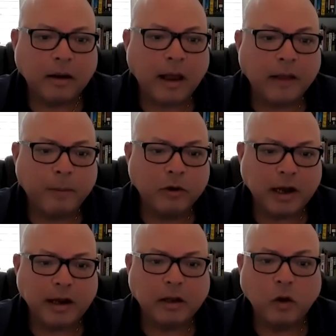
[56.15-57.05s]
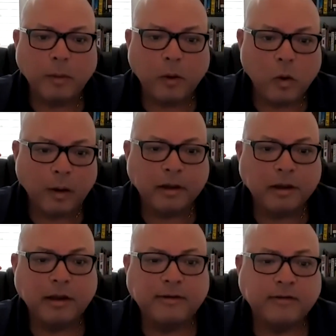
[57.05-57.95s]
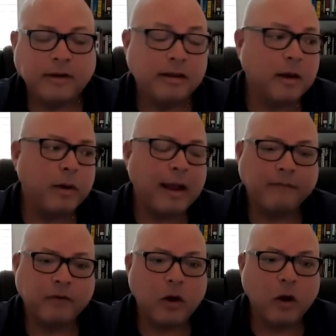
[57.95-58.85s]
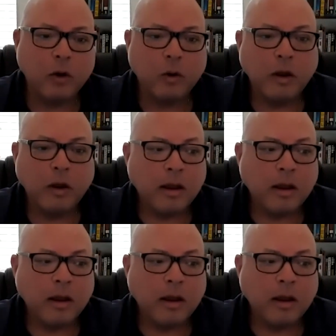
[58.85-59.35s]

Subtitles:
anthropogenic global warming thesis and think we have to go